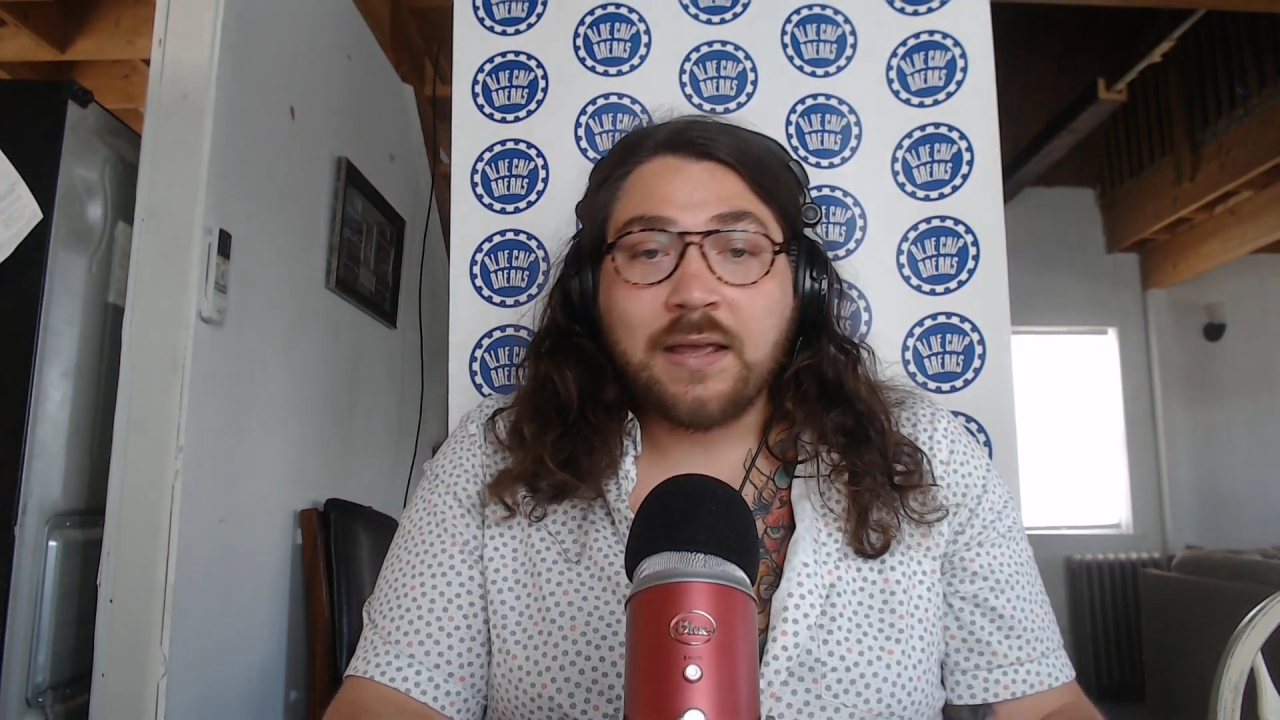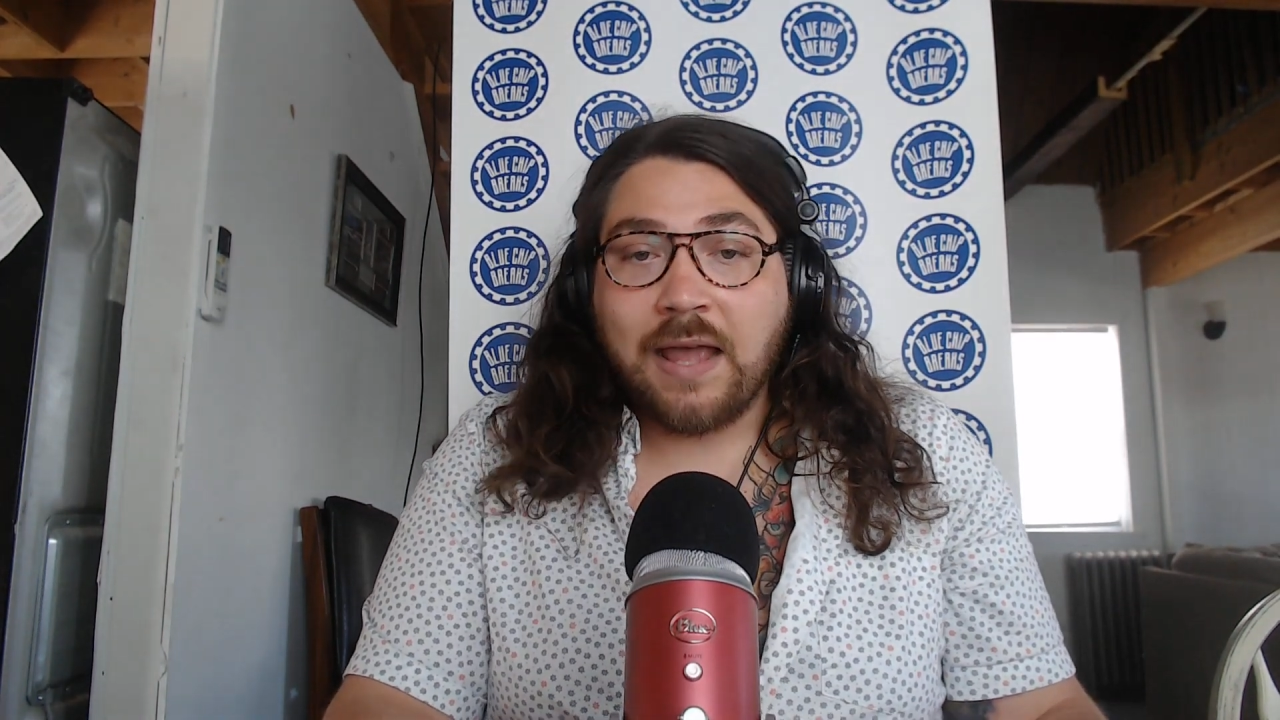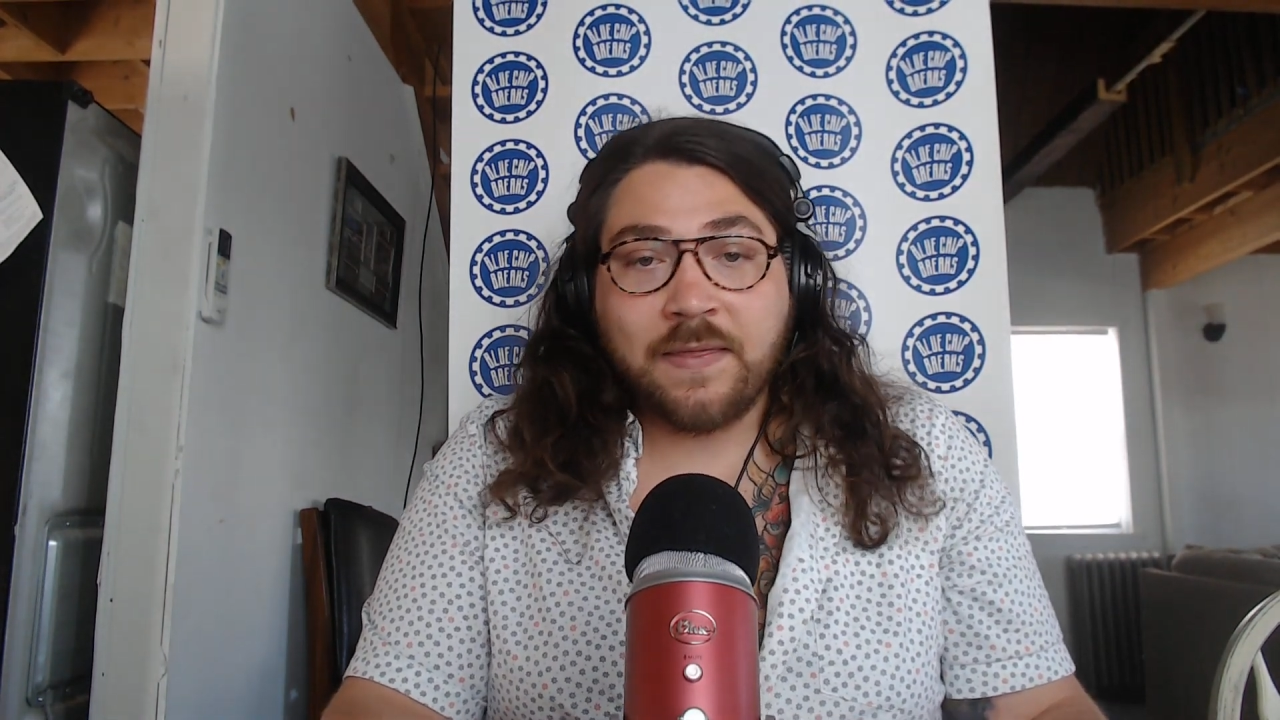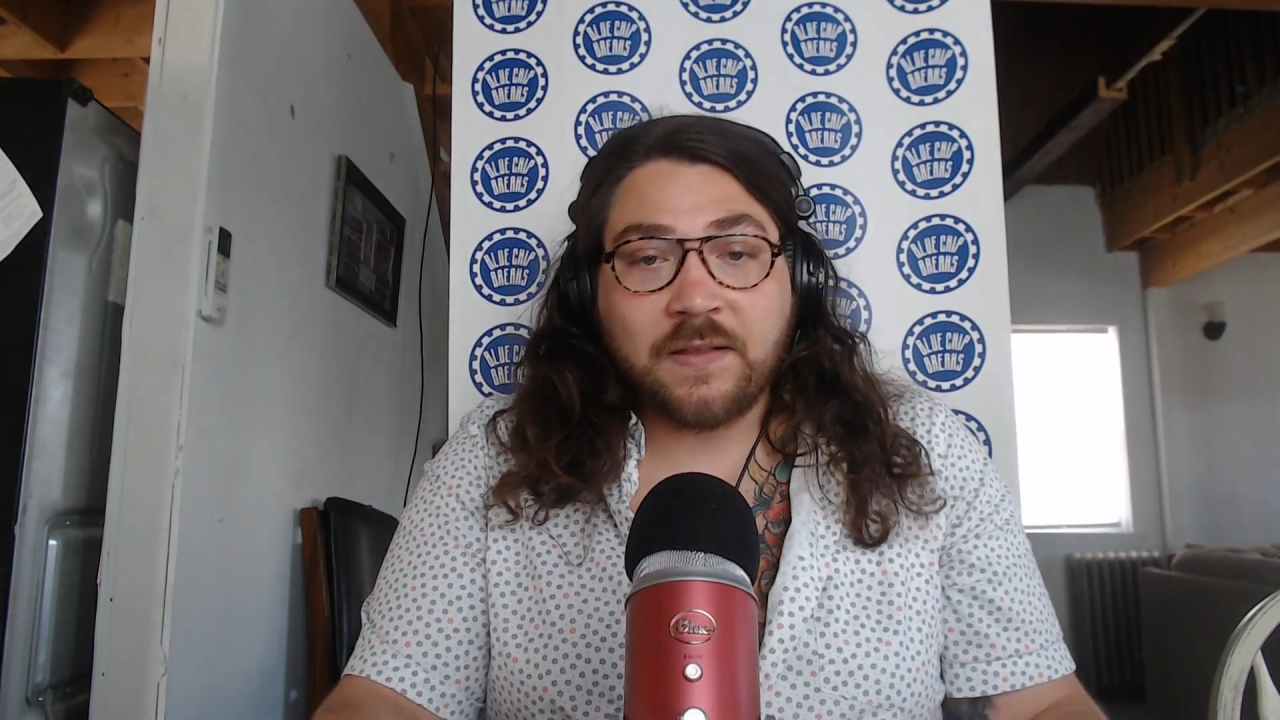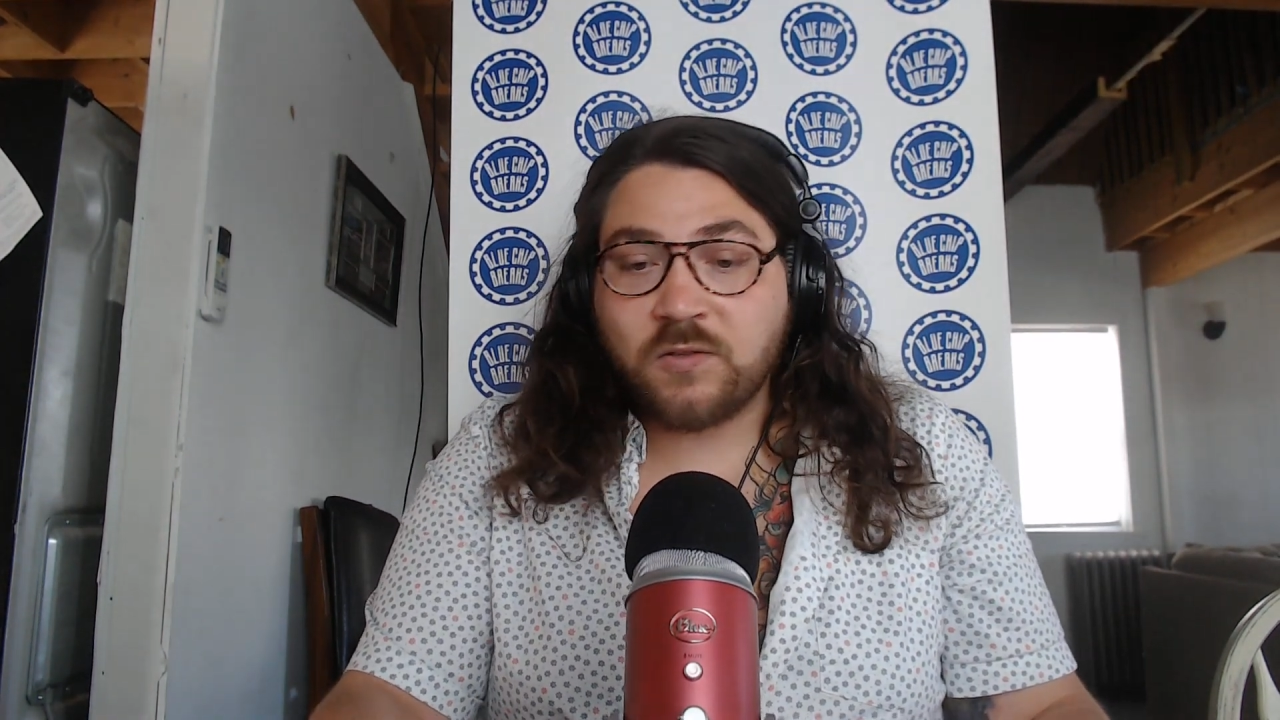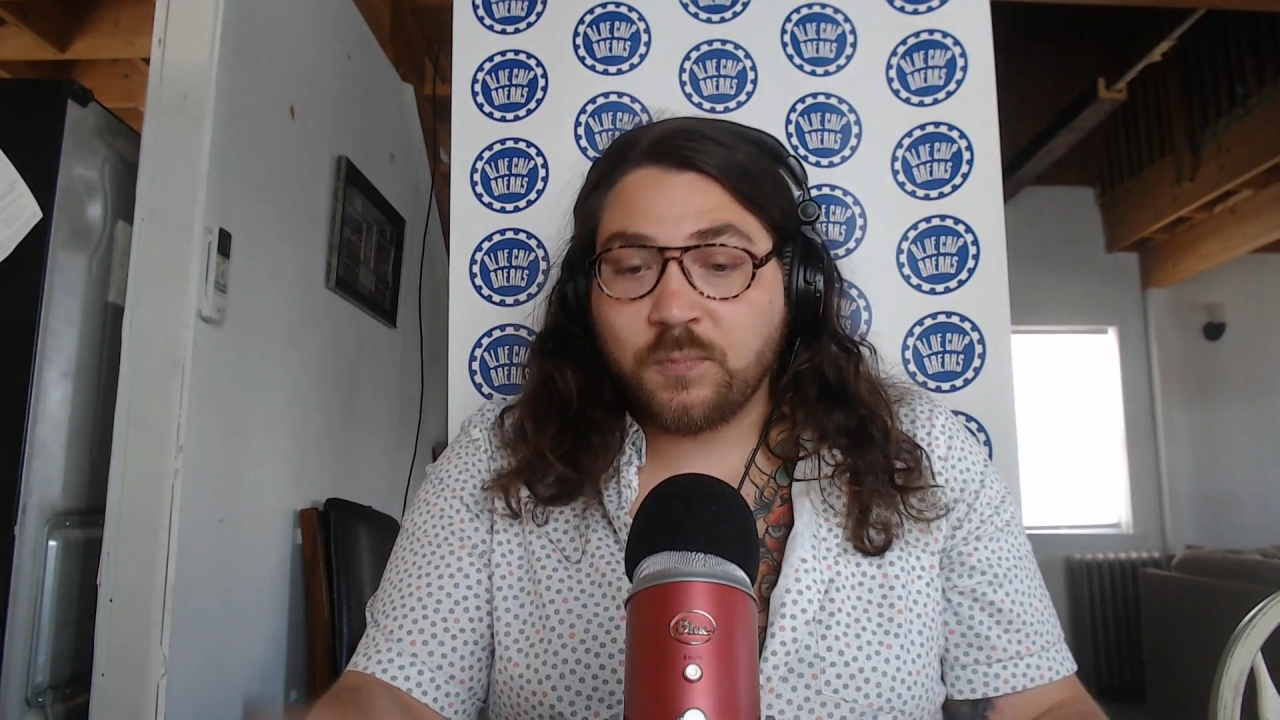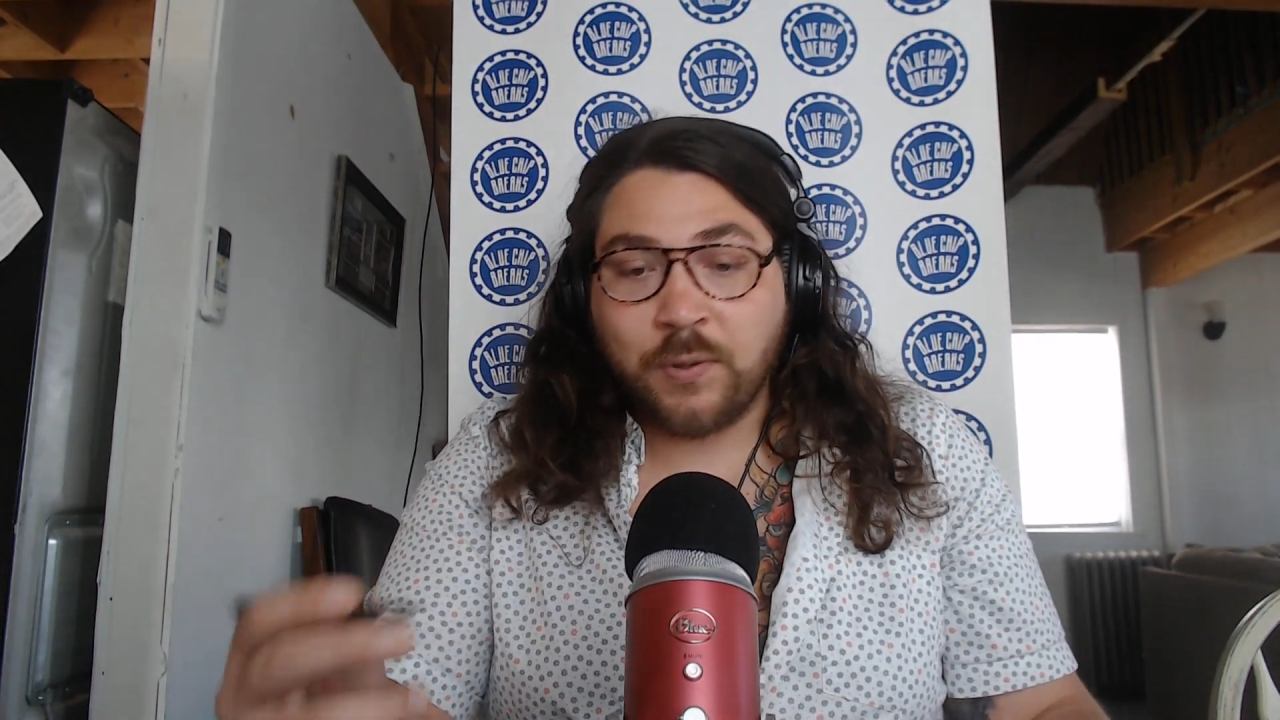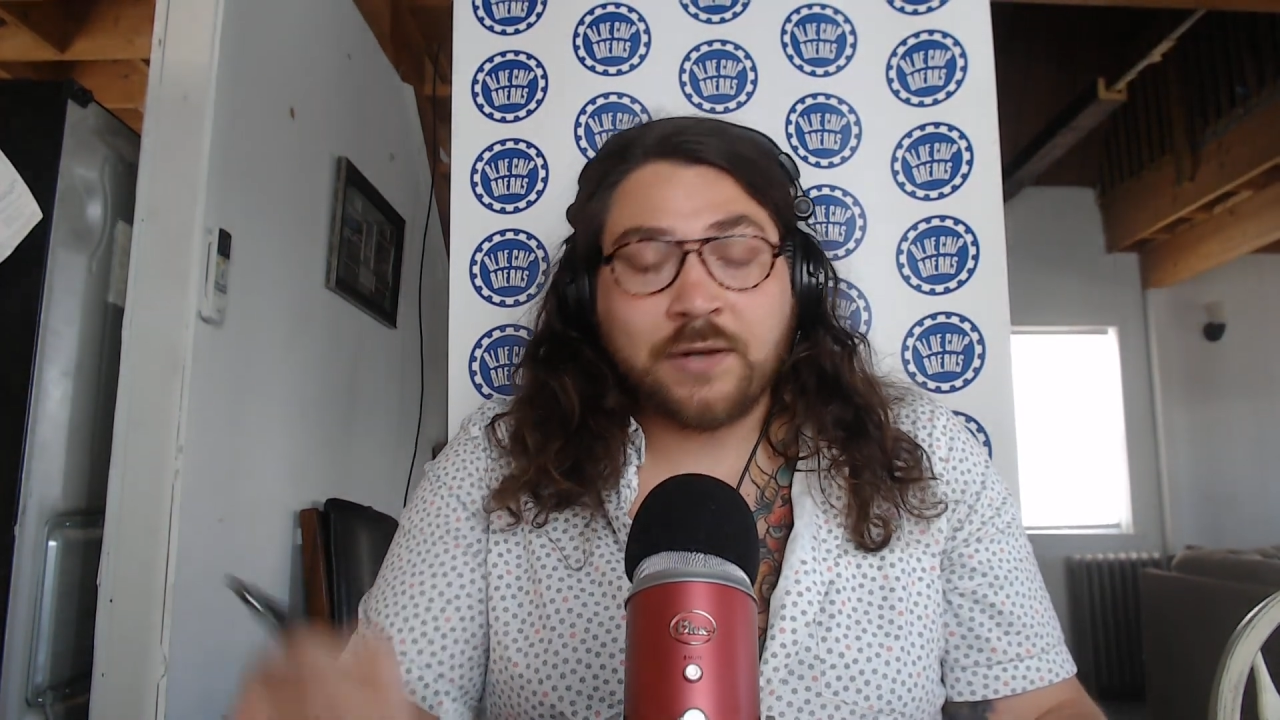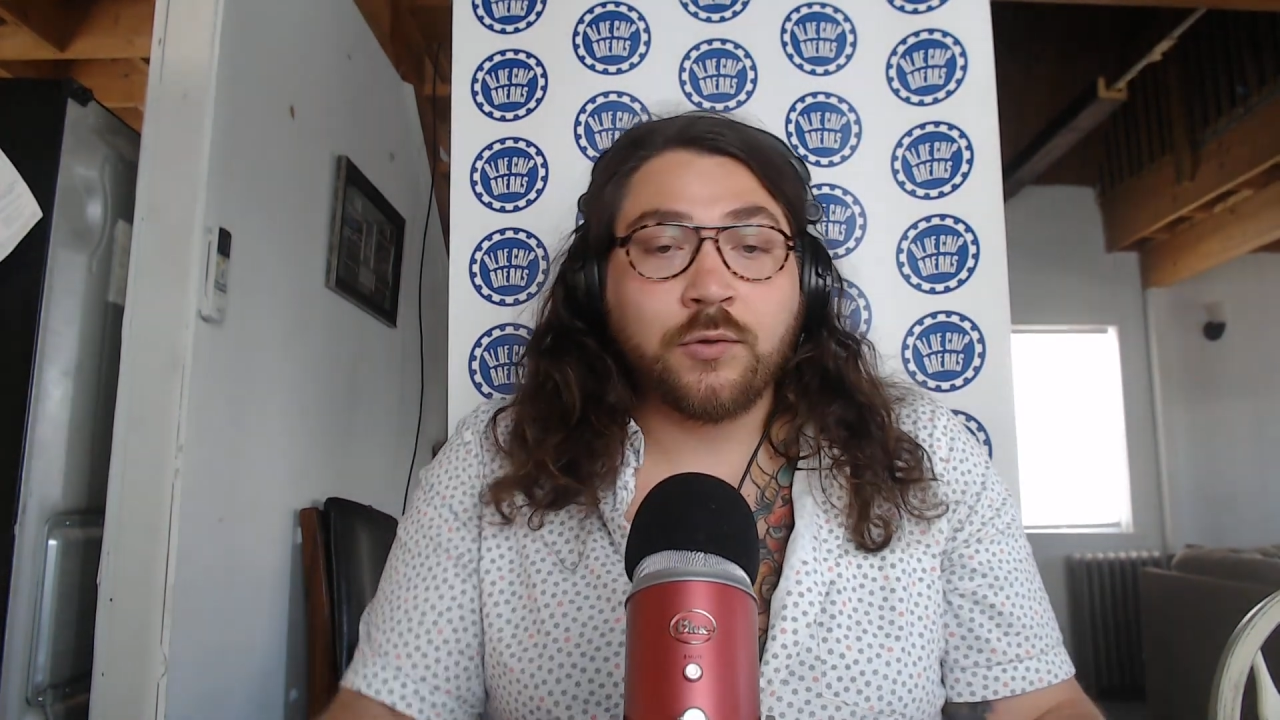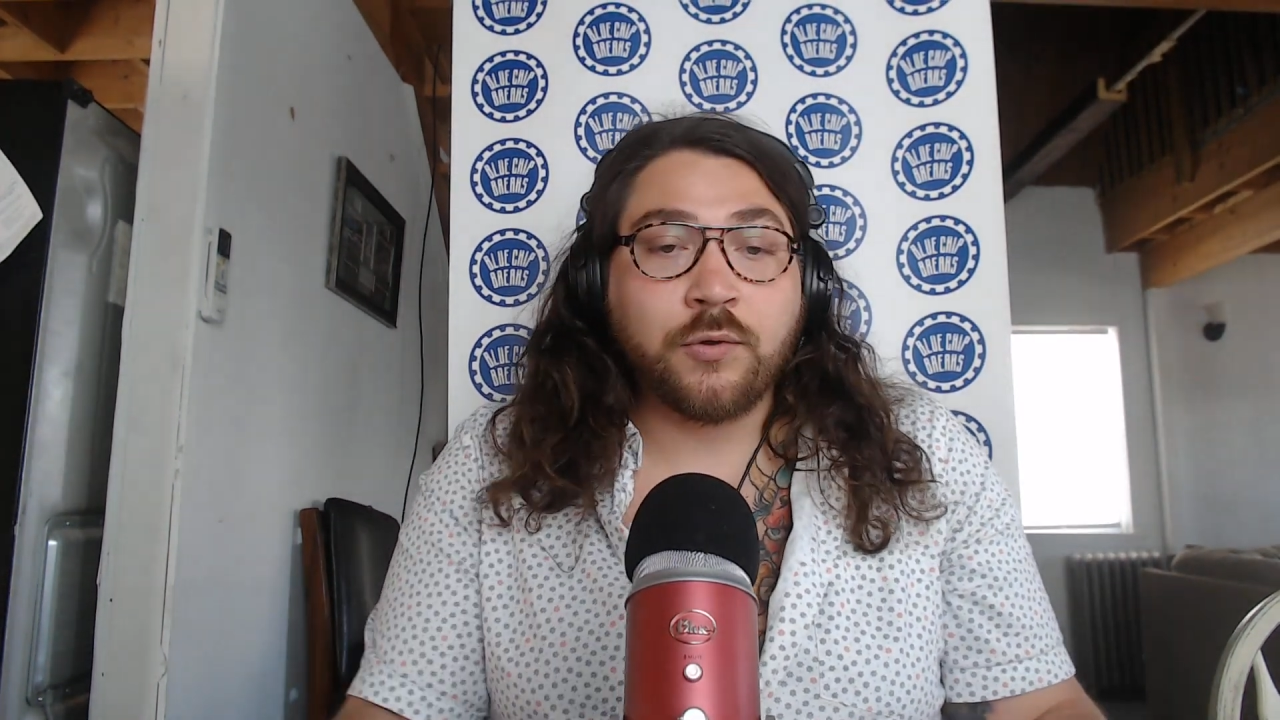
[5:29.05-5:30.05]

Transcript: and then sprinkled